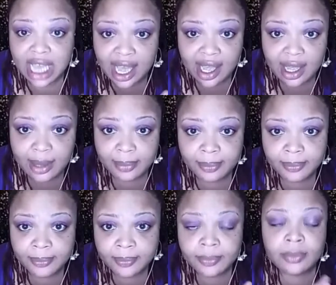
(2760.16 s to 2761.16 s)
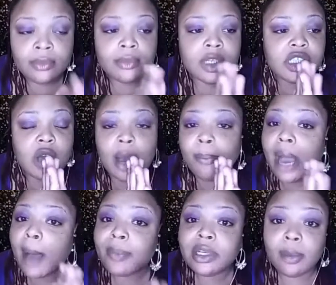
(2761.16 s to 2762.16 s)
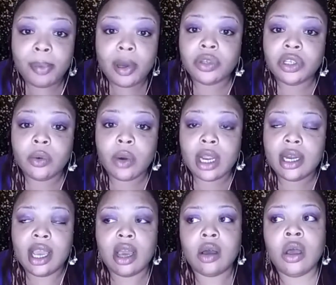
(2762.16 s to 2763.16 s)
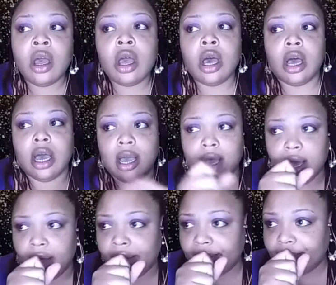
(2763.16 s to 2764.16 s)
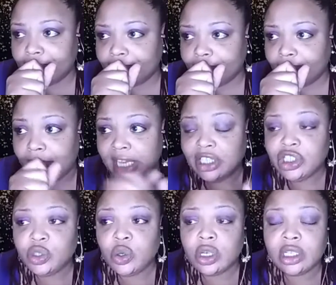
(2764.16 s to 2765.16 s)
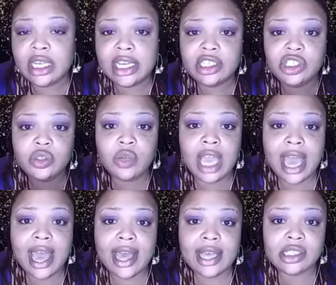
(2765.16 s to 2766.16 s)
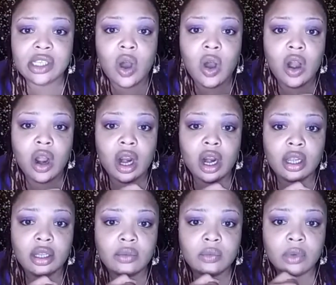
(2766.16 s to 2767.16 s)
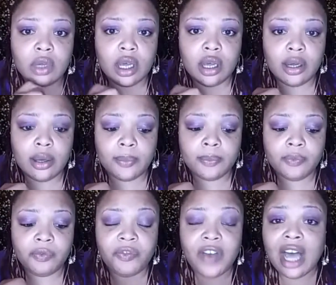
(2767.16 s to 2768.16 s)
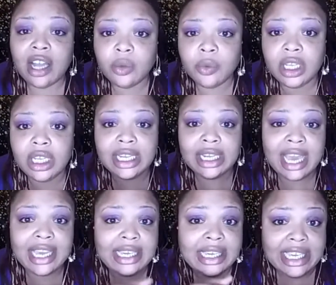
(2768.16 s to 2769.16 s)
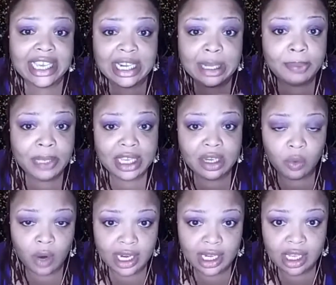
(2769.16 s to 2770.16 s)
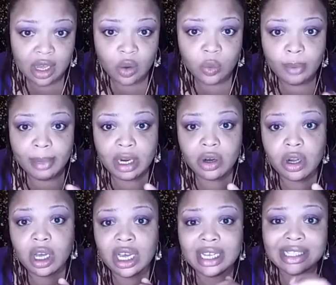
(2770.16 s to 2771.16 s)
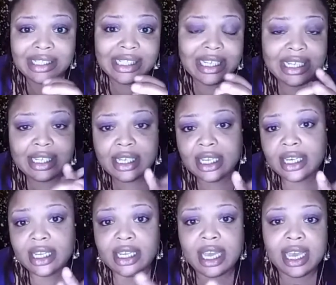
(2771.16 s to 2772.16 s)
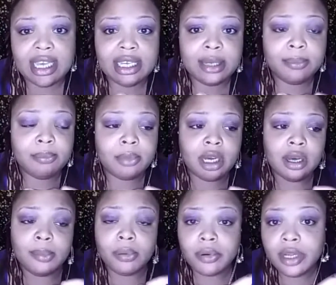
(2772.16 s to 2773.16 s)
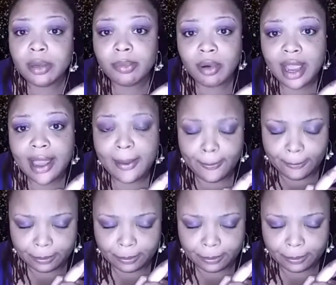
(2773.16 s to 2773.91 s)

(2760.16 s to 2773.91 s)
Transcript: time. So I'm popping up on you right now. Make sure that you guys are following and liking Kitty Pink Radio with my girl Auntie Kitty and Bria Brat.